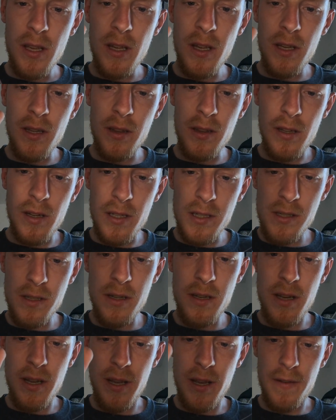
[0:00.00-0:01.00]
It doesn't
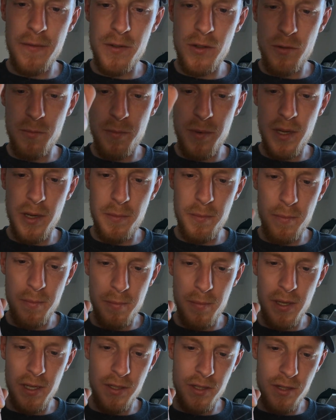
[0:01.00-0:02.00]
have to be
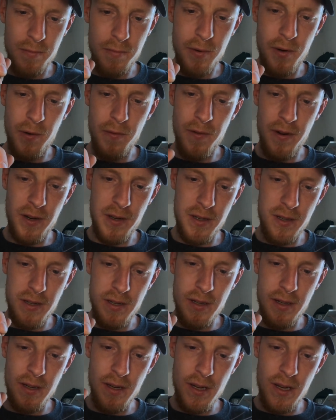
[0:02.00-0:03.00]
picture
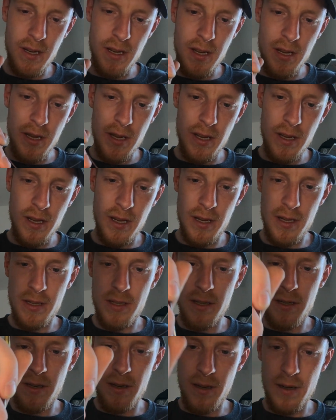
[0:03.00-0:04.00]
perfect, as
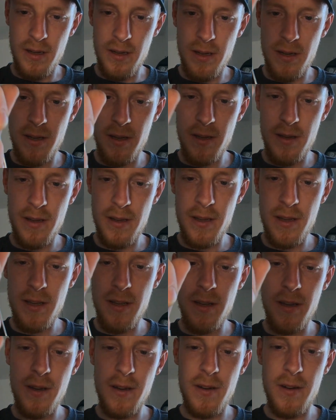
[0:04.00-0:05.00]

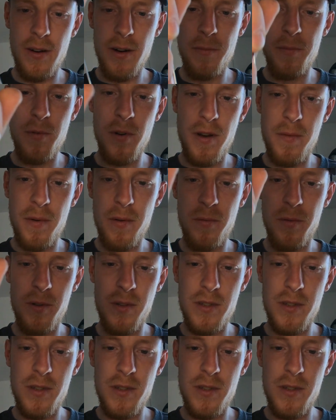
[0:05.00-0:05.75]
Gunnar Brammer would